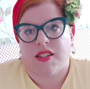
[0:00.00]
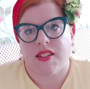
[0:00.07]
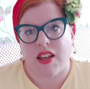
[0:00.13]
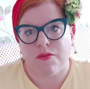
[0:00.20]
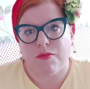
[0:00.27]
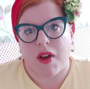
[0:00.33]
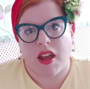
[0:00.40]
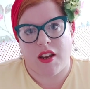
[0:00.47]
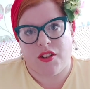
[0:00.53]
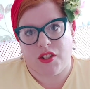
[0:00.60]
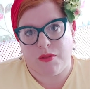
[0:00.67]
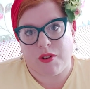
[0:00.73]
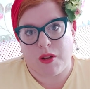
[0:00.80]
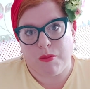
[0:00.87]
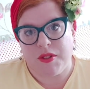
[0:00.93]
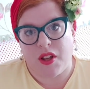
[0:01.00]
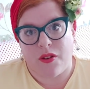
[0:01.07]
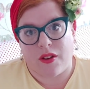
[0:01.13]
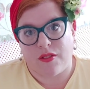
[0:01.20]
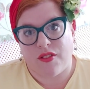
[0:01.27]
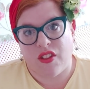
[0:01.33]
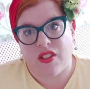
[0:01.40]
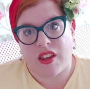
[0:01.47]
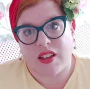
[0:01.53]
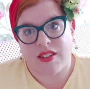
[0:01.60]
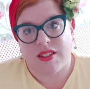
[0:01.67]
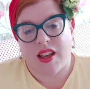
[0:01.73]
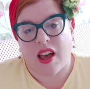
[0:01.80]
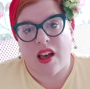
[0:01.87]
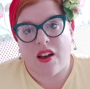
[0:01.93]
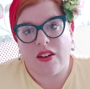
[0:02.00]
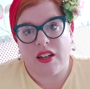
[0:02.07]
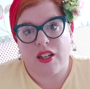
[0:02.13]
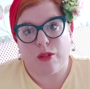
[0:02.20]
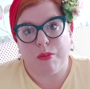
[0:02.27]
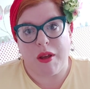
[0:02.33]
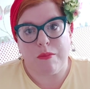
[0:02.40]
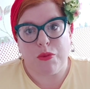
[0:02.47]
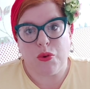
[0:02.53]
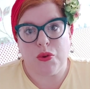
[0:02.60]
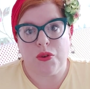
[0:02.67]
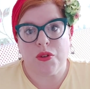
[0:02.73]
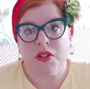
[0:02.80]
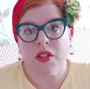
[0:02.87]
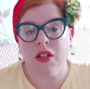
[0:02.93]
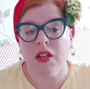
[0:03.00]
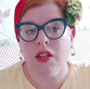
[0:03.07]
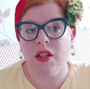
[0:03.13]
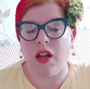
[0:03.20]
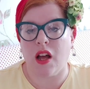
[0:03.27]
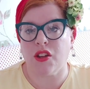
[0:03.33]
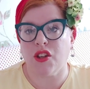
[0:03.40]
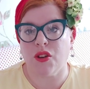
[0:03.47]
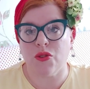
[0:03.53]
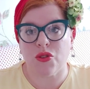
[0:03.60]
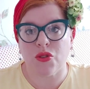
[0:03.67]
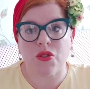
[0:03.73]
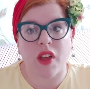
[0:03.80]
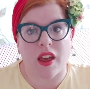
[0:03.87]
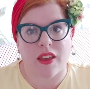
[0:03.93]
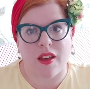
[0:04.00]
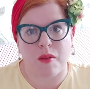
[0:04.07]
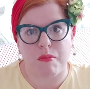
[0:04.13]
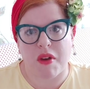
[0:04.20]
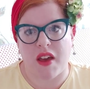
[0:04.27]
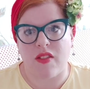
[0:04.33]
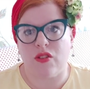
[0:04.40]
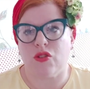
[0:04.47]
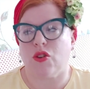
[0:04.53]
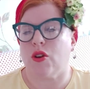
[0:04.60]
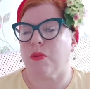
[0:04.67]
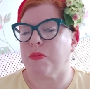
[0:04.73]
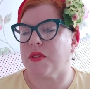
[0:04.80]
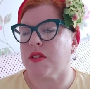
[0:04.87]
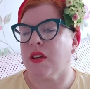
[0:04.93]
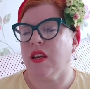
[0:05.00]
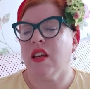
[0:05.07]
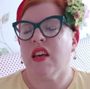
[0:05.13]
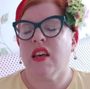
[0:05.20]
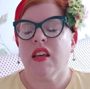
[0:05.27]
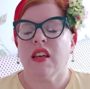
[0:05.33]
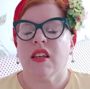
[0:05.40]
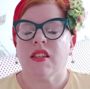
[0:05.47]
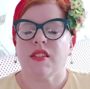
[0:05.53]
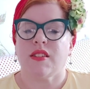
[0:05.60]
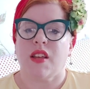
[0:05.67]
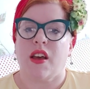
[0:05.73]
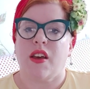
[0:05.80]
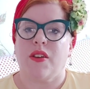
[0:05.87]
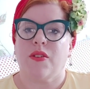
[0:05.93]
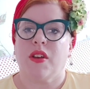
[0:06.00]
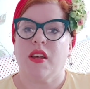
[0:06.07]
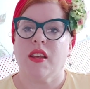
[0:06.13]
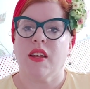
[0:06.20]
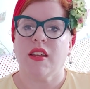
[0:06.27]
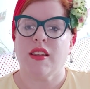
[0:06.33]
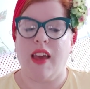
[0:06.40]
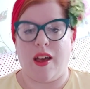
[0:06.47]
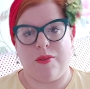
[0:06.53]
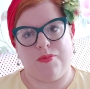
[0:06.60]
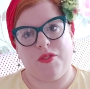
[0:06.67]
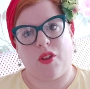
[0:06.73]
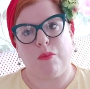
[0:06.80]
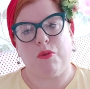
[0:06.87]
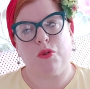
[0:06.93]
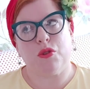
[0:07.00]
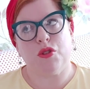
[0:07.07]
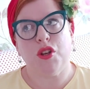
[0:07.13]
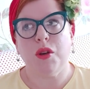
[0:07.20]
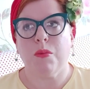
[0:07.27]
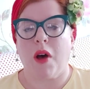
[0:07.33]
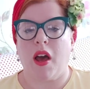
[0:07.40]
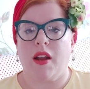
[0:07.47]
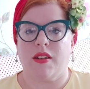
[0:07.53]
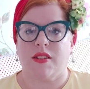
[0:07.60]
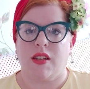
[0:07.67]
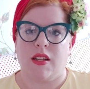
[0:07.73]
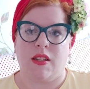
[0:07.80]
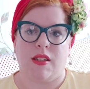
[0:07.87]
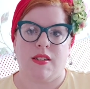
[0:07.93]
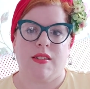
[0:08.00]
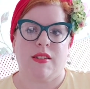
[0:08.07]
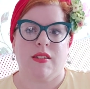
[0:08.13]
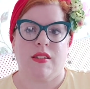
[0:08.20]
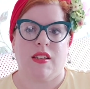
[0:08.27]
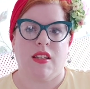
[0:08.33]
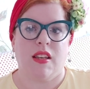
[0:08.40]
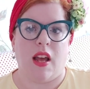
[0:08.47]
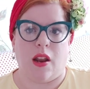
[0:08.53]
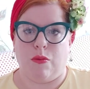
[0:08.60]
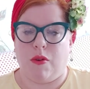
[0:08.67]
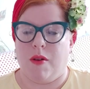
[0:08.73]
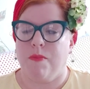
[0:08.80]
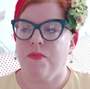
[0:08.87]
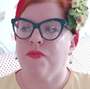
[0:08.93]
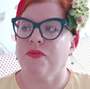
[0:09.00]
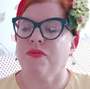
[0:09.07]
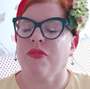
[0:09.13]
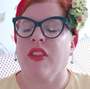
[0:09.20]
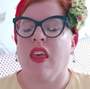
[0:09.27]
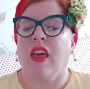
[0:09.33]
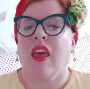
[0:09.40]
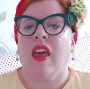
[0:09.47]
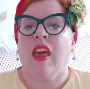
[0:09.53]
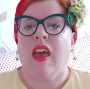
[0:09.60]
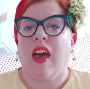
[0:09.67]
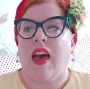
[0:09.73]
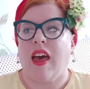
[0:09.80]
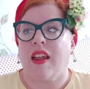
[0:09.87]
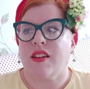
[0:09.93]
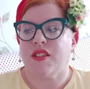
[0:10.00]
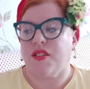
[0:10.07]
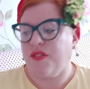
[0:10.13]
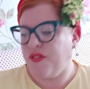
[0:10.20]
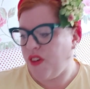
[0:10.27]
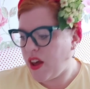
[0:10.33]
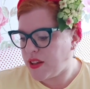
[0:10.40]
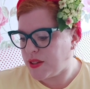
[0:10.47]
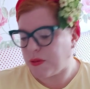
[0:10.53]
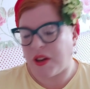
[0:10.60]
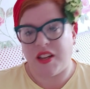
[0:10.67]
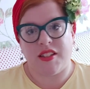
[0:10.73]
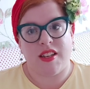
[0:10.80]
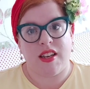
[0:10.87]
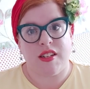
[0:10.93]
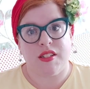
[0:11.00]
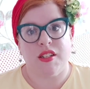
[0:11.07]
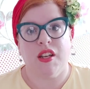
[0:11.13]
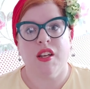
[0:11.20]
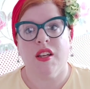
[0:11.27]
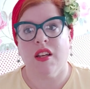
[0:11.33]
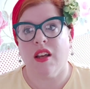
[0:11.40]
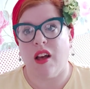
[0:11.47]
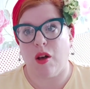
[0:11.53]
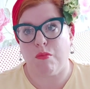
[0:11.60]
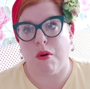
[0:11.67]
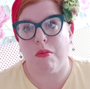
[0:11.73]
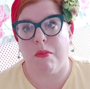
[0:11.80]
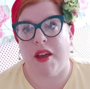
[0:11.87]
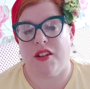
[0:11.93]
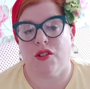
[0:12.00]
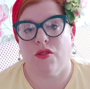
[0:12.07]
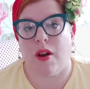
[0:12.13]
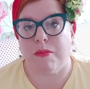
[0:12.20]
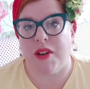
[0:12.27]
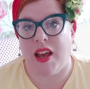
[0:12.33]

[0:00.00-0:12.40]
to save my energy when I'm sewing for things that are a little bit more unusual that I can't buy in the shops. So yeah, so I bought 2 white and this yellow one. And the first one I did, I'll pop a picture up